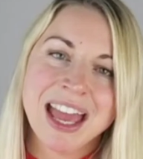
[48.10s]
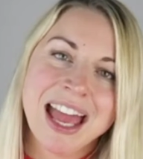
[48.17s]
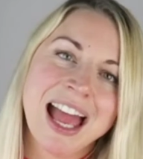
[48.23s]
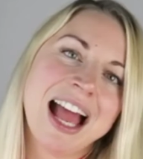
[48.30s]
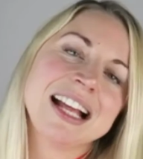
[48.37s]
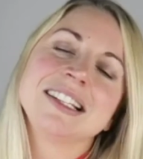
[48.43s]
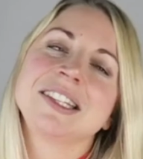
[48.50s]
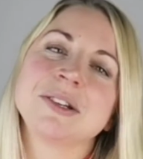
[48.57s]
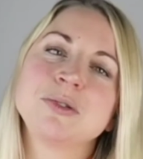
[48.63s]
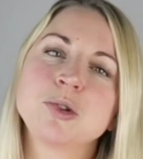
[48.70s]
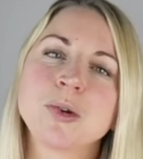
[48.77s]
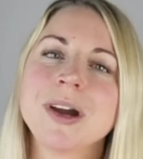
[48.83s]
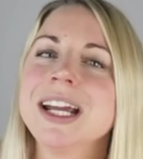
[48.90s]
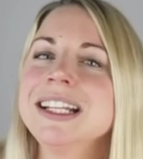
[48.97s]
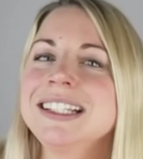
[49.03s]
And so
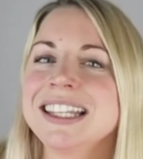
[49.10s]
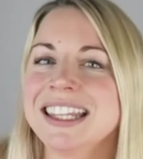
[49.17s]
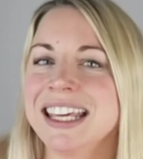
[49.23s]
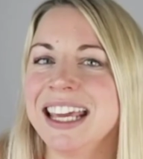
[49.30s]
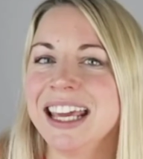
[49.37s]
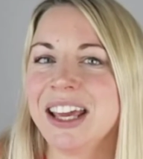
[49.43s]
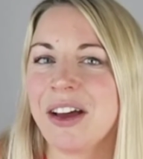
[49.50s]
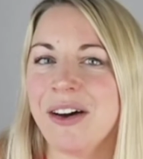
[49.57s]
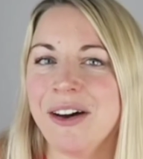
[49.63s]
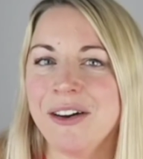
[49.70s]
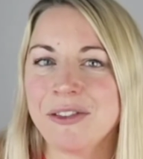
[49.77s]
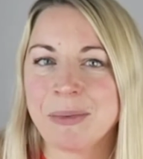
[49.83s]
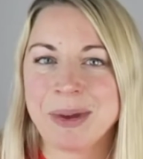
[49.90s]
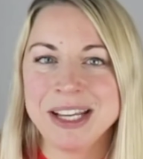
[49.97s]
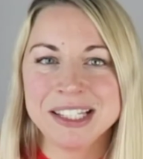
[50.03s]
trying to think
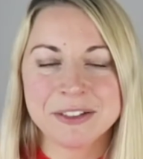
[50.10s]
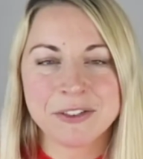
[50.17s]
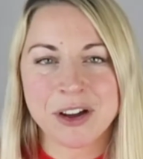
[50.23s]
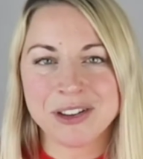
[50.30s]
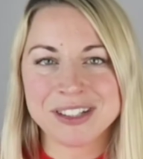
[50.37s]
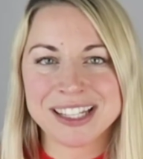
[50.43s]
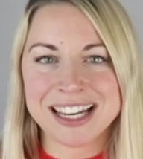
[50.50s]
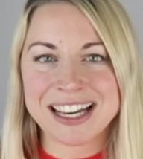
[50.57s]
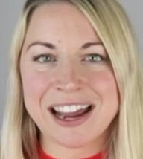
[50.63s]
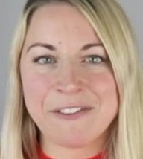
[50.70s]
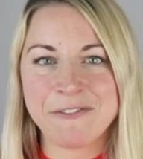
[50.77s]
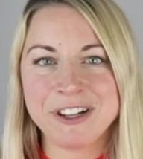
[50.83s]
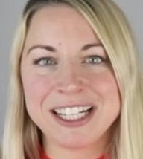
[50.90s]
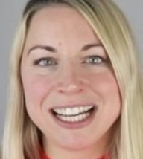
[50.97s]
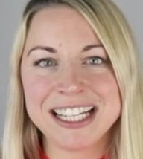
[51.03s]
of a piece of content
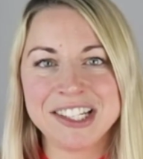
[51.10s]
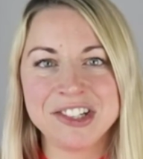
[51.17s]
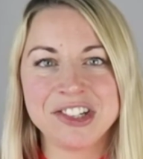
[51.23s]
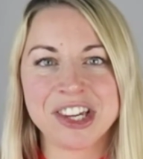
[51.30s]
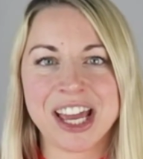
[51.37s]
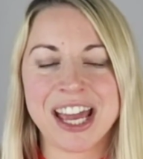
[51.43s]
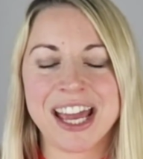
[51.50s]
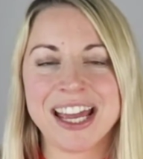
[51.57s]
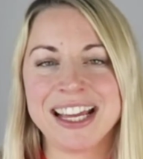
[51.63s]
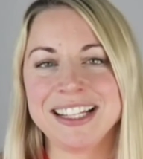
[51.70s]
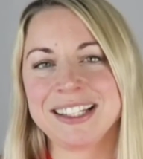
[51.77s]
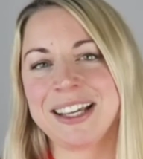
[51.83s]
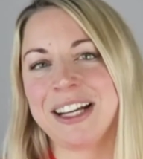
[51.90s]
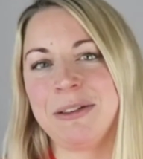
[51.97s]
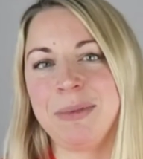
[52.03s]
every day to share
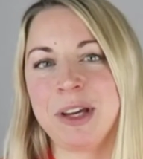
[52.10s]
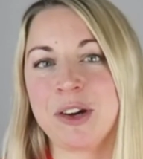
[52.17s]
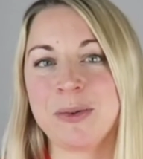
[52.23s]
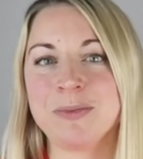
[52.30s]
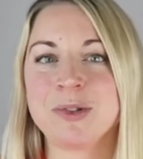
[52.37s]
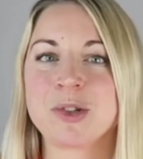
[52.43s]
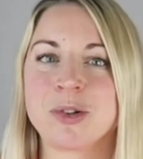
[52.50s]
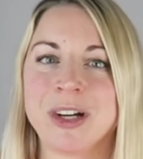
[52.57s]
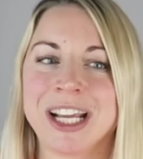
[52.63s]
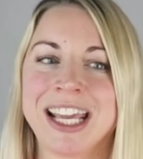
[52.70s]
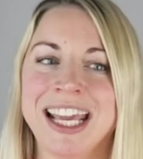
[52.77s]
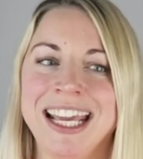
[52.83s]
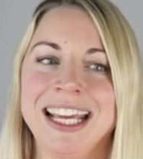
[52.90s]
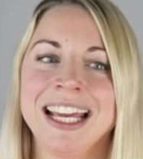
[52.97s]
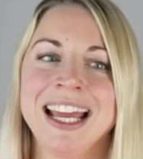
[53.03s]
is going to become
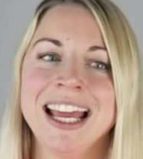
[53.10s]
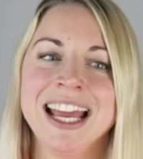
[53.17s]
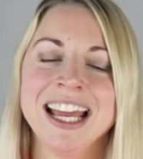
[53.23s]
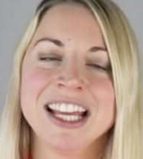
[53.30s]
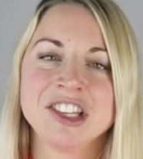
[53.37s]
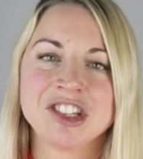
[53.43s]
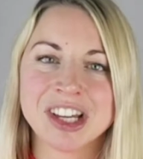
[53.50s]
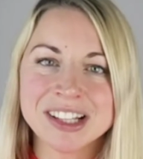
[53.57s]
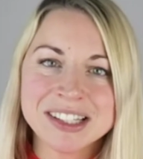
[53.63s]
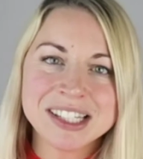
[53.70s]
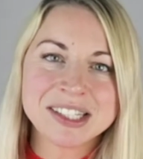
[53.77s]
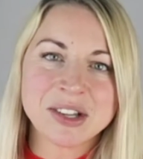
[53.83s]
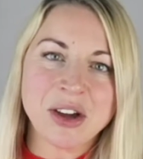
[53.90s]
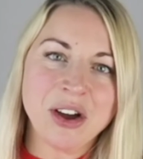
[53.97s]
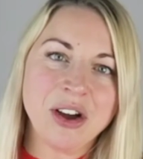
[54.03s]
tricky.
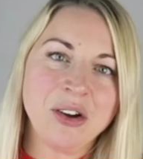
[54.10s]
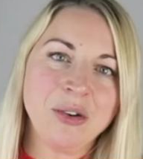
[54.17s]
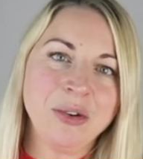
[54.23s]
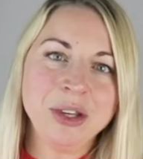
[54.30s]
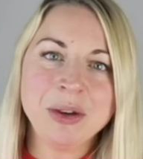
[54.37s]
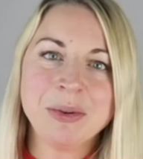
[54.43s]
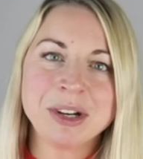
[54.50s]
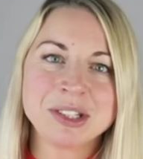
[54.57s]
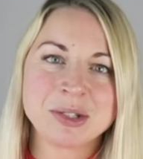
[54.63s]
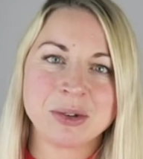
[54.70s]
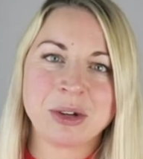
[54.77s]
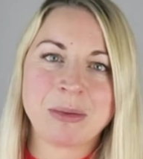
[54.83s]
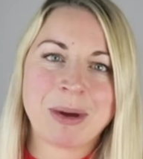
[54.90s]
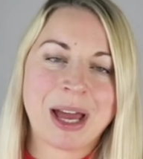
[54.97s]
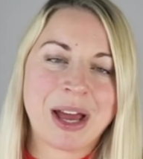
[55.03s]
Chances are all you want to
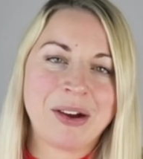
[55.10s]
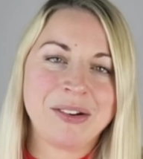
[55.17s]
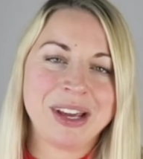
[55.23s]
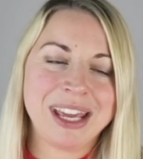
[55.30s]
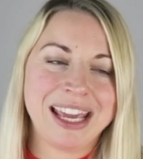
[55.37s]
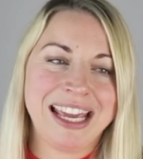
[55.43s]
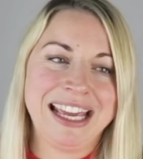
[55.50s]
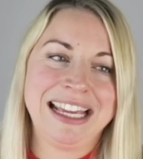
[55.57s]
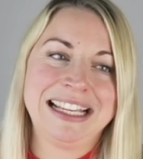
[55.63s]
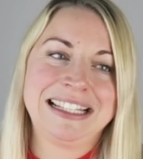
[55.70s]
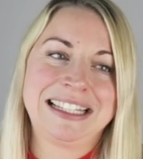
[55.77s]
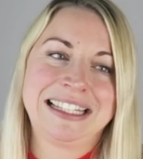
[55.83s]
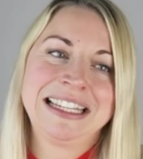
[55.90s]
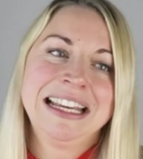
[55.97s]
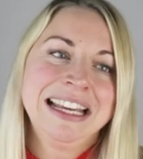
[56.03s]
talk about
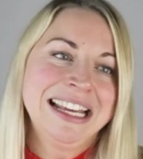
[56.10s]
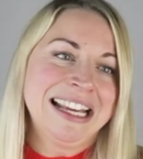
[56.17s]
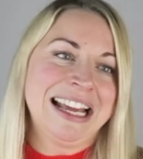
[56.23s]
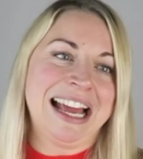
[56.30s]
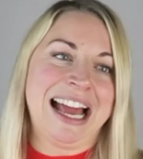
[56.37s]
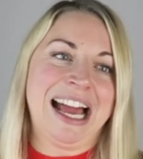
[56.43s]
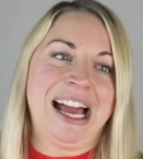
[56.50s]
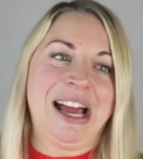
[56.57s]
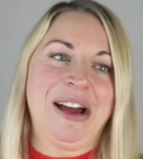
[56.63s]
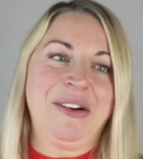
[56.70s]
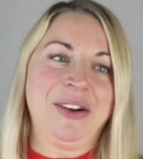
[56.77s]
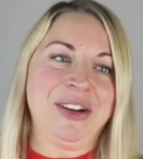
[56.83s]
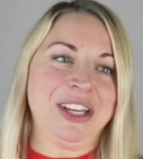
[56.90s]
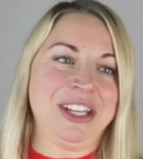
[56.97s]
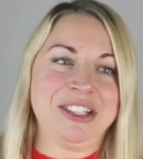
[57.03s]
is
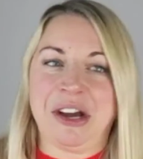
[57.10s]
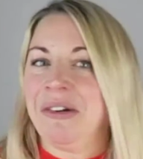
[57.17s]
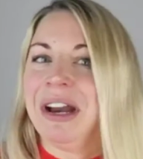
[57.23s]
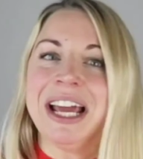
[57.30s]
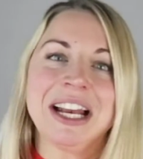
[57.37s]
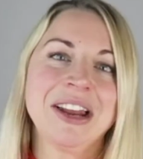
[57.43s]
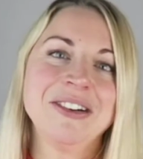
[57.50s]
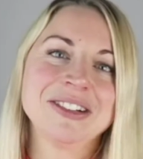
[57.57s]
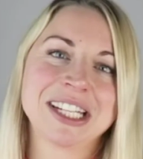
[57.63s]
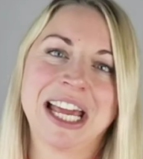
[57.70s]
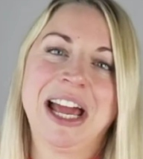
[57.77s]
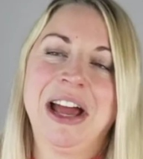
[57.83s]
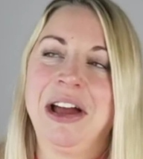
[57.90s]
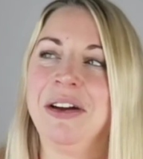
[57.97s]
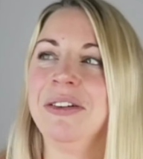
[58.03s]
how you don't like
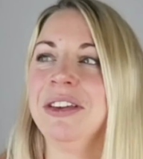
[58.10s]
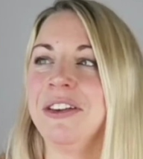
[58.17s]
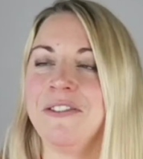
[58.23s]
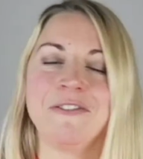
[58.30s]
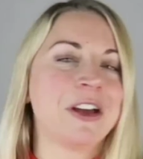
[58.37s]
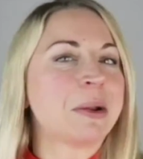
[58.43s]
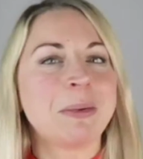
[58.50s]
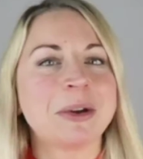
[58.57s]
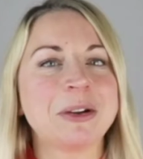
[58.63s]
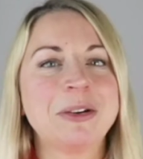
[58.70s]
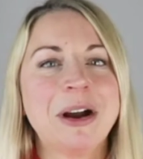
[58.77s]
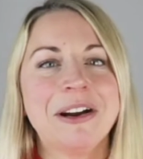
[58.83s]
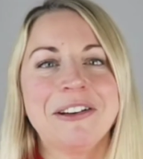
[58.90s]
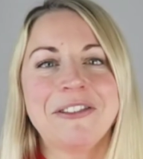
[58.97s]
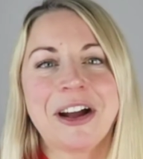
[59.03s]
lockdown, you're fed up with
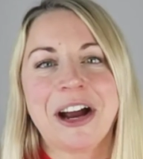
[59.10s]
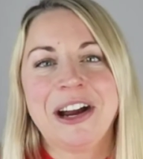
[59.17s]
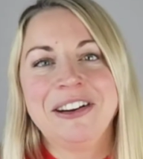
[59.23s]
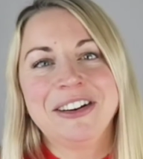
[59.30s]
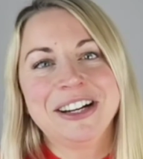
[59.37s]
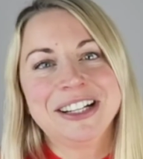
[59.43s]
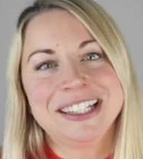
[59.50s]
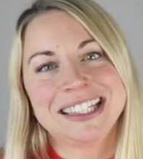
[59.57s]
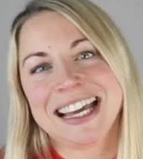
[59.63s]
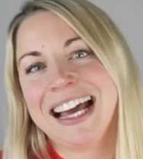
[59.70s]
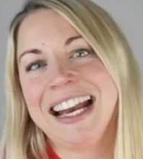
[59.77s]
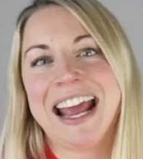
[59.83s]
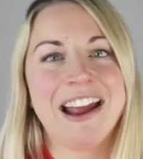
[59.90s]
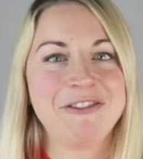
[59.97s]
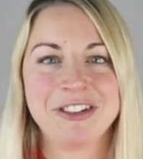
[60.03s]
coronavirus
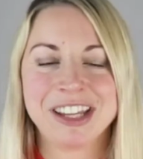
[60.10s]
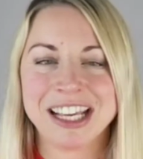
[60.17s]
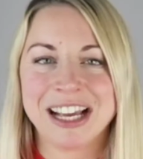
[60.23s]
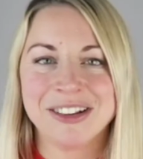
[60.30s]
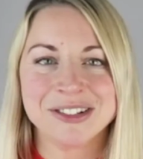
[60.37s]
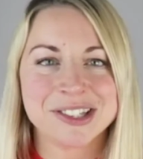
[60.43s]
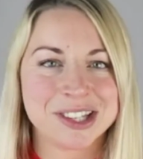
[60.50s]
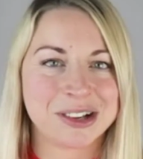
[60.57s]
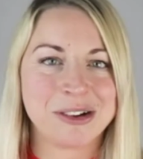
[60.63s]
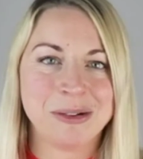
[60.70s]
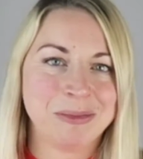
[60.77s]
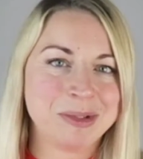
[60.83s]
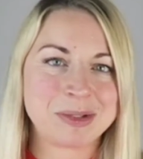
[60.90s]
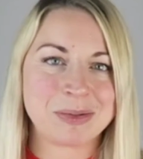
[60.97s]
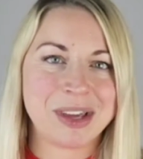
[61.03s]
and everything else that
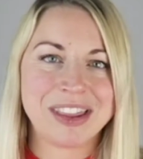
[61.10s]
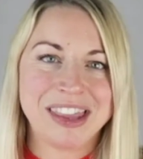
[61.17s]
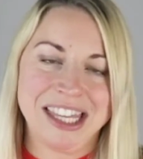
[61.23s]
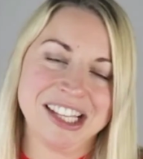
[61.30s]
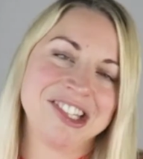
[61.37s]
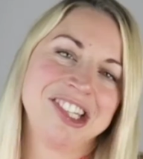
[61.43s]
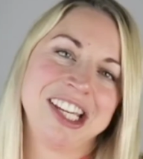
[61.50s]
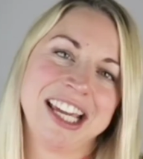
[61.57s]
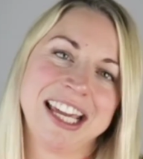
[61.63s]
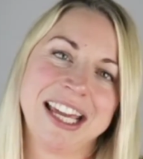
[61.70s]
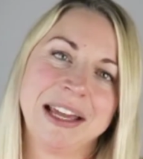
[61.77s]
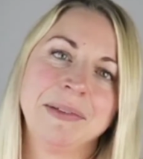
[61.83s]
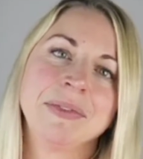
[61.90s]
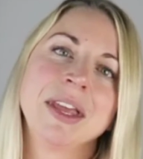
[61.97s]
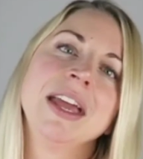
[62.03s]
comes with this
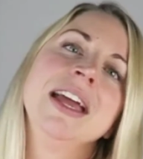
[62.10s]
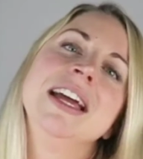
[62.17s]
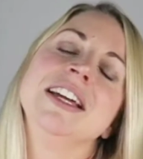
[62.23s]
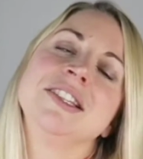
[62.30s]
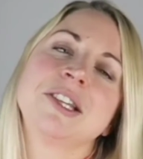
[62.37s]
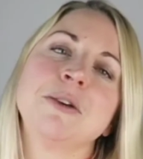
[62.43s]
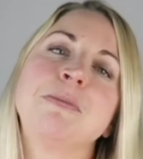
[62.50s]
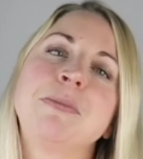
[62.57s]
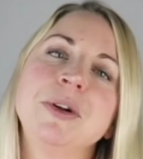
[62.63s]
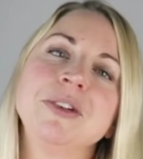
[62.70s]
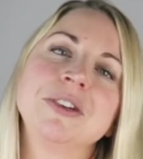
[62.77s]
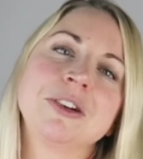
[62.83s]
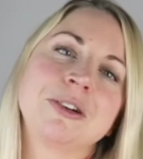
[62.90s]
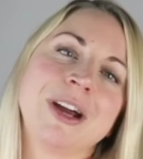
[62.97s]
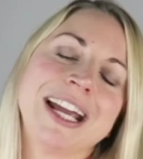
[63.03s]
year. So
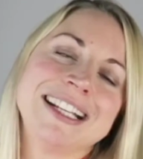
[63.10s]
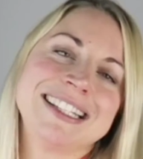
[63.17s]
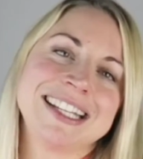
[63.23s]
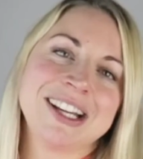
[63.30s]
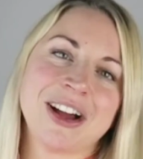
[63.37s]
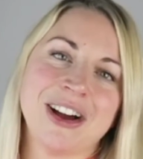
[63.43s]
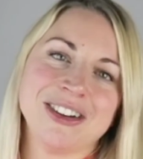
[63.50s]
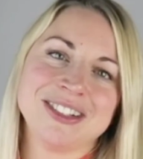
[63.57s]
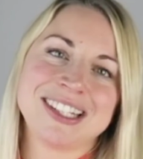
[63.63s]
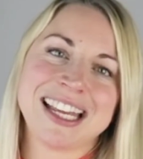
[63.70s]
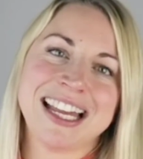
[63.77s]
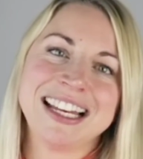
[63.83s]
bulk creating content